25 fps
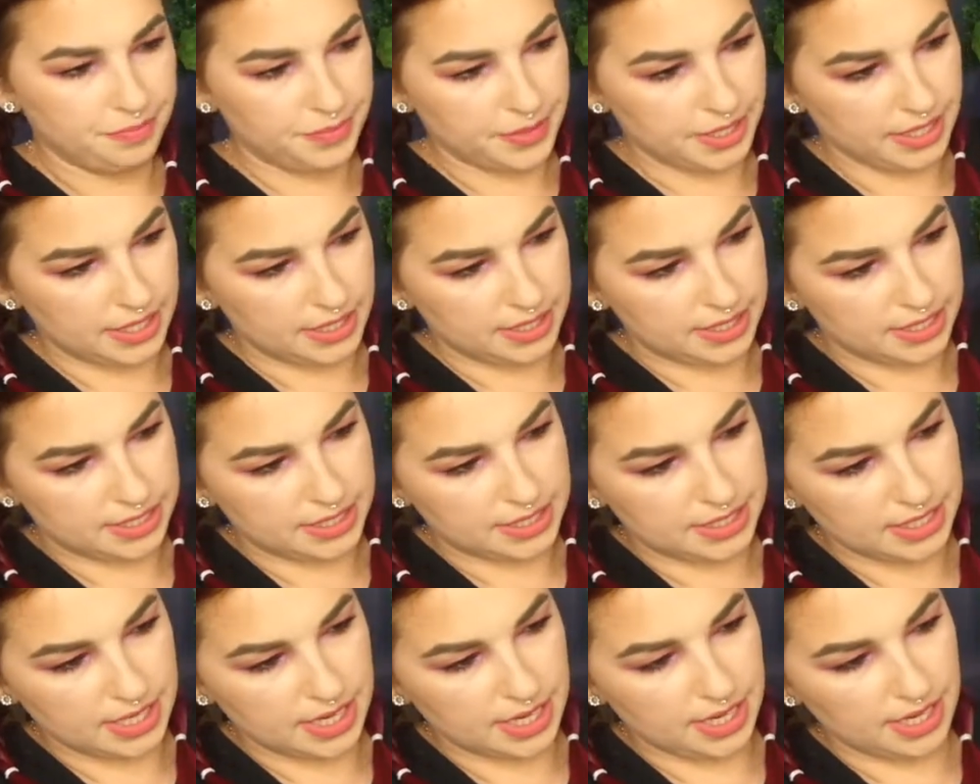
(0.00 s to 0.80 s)
and
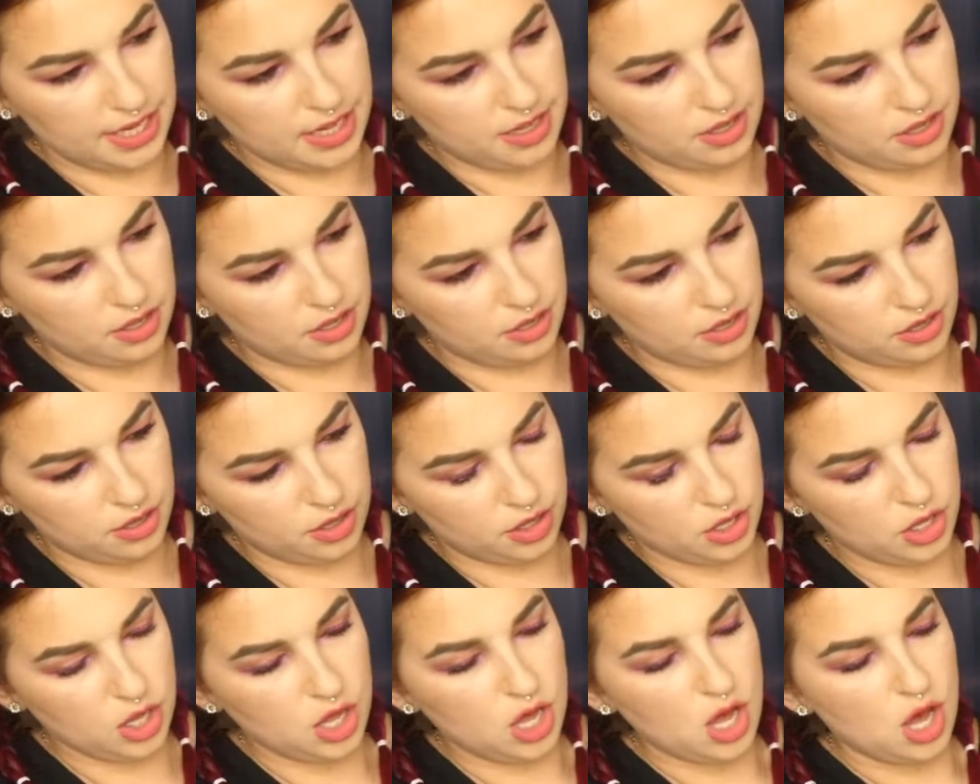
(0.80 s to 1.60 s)
see
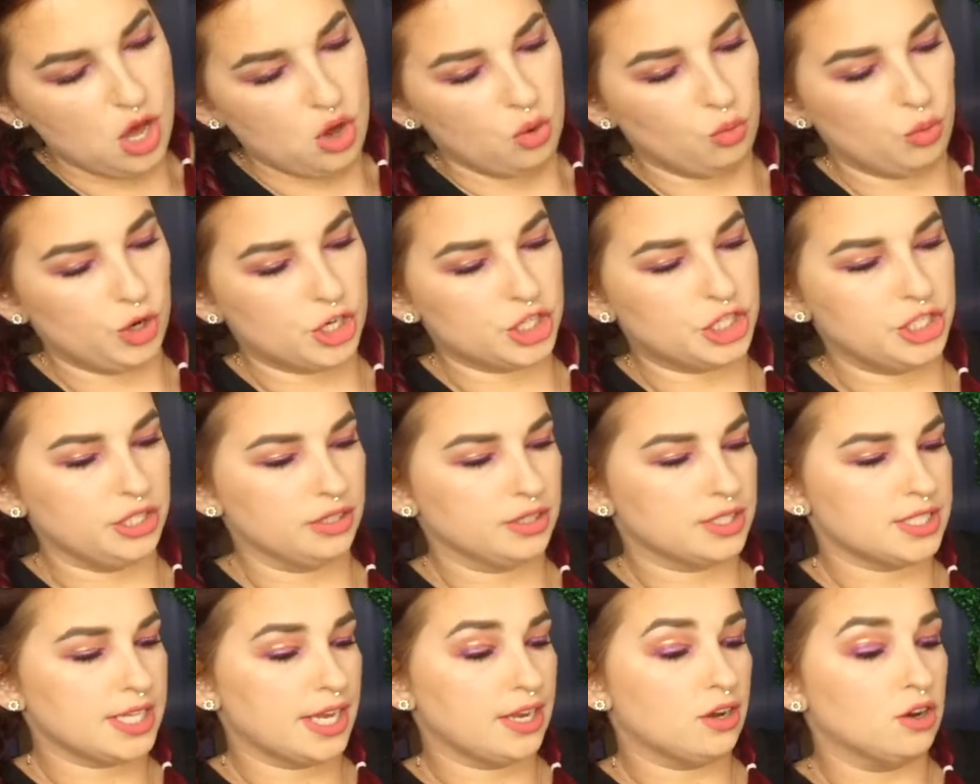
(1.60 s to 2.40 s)
what she
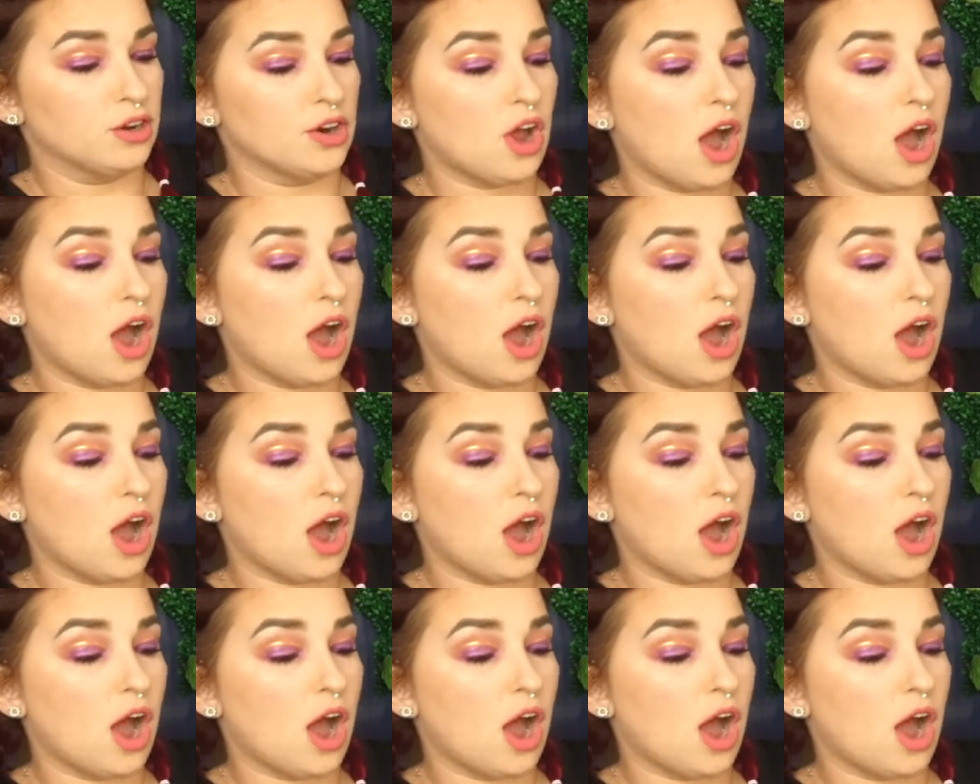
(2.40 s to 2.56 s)
looks like on.